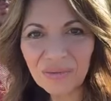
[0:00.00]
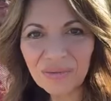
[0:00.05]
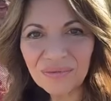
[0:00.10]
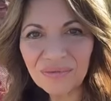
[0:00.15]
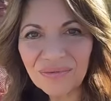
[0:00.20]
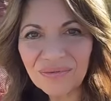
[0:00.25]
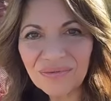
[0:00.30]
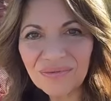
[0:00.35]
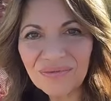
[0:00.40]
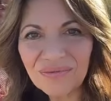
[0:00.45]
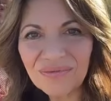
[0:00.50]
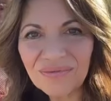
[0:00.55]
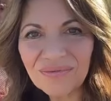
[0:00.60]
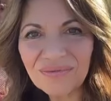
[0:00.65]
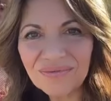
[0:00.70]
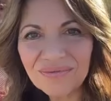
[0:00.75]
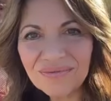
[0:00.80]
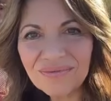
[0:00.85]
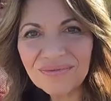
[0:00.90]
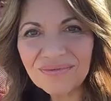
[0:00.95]

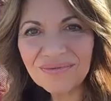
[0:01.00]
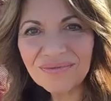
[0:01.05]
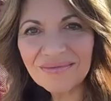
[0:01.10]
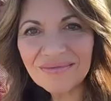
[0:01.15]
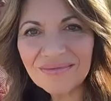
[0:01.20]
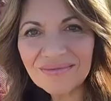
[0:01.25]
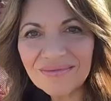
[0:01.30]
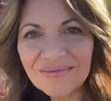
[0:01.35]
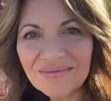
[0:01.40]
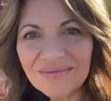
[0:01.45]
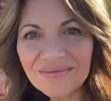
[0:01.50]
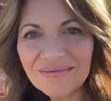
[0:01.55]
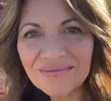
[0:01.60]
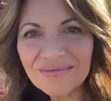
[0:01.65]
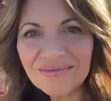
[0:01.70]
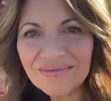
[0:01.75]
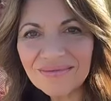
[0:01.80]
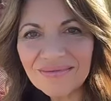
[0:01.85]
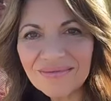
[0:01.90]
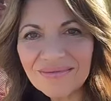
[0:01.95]

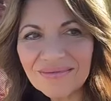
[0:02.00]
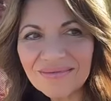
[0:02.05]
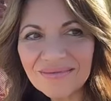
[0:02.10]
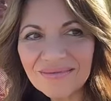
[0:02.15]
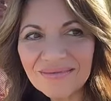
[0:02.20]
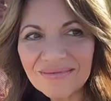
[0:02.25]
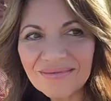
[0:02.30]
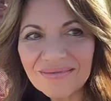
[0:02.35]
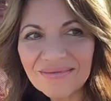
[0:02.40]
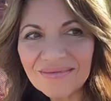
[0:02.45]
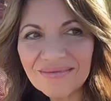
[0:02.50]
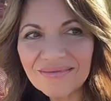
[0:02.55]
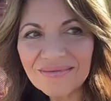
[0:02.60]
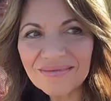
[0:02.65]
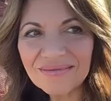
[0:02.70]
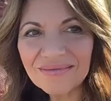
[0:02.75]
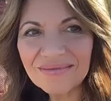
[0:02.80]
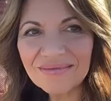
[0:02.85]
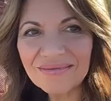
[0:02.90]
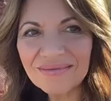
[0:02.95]

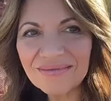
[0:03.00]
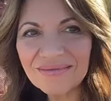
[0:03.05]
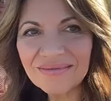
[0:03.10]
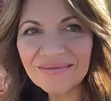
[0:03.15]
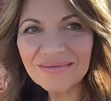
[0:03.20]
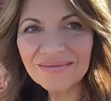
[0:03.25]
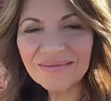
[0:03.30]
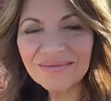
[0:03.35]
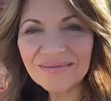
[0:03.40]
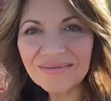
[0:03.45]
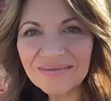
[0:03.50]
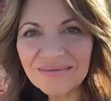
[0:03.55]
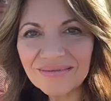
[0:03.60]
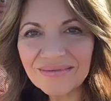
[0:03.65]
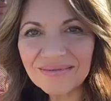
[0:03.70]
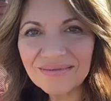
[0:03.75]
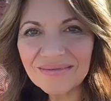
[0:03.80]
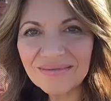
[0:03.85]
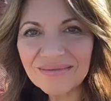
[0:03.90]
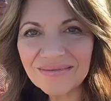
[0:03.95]

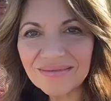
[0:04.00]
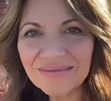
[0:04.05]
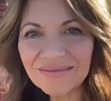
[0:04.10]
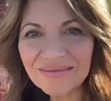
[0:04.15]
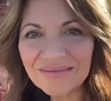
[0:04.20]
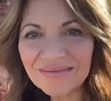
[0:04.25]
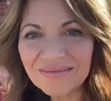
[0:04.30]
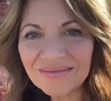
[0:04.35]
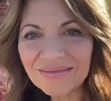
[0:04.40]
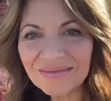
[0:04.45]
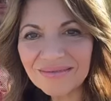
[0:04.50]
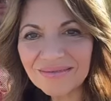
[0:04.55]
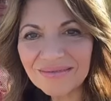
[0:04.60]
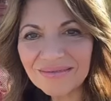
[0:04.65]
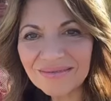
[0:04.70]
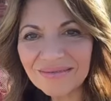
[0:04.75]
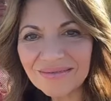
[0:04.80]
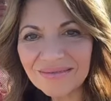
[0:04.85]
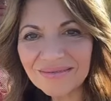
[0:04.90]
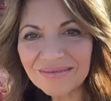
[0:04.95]

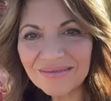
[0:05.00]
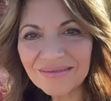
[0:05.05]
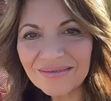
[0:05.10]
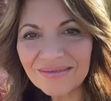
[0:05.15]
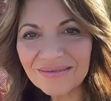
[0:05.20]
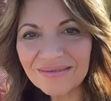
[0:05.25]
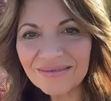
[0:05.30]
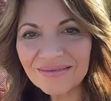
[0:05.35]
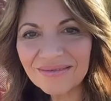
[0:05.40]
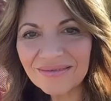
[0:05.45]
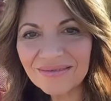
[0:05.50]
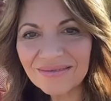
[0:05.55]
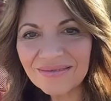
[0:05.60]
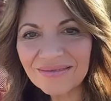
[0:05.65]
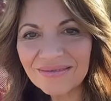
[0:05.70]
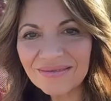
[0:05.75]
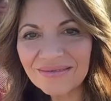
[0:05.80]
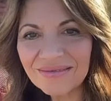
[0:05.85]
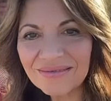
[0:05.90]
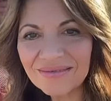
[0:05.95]

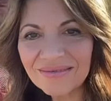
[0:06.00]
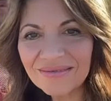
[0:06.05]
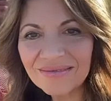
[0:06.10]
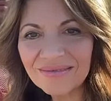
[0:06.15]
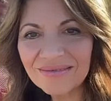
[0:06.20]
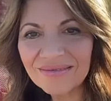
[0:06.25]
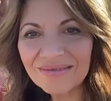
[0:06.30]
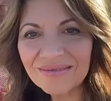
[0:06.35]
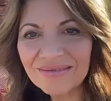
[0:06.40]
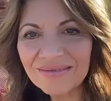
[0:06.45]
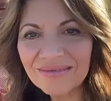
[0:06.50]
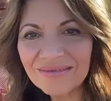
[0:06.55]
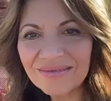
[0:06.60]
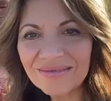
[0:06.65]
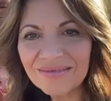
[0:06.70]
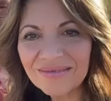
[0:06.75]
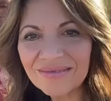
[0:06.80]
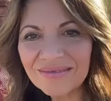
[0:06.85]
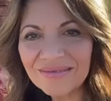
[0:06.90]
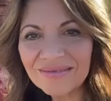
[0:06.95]

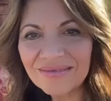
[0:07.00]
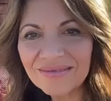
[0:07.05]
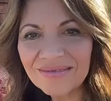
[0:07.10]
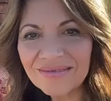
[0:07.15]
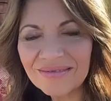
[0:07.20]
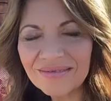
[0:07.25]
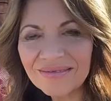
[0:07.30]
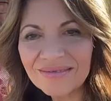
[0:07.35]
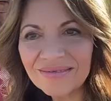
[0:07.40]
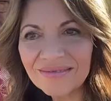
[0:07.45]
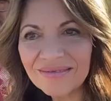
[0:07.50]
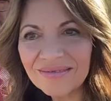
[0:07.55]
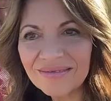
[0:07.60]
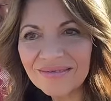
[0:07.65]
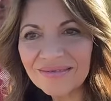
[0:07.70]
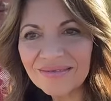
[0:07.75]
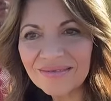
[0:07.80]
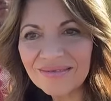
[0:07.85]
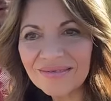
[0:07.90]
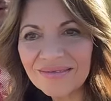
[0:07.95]
This person isn't speaking.